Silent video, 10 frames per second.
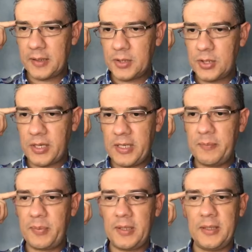
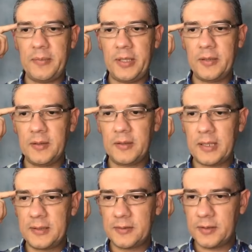shape in the middle
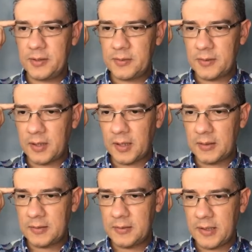that is going to
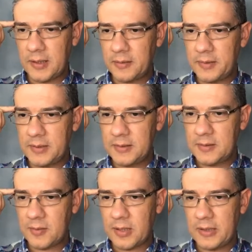cut the
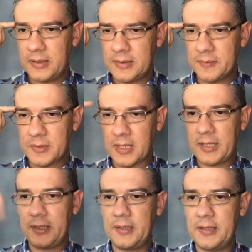elements. So it seems
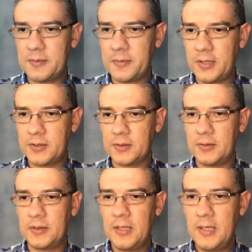like in this
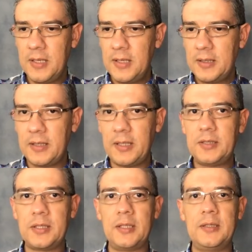version they
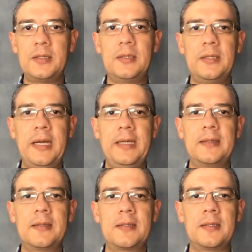changed that,
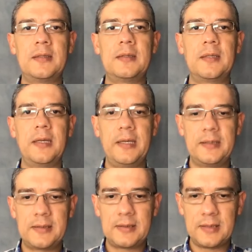so
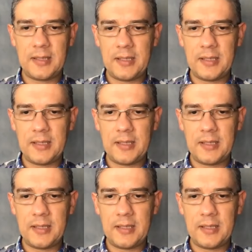let's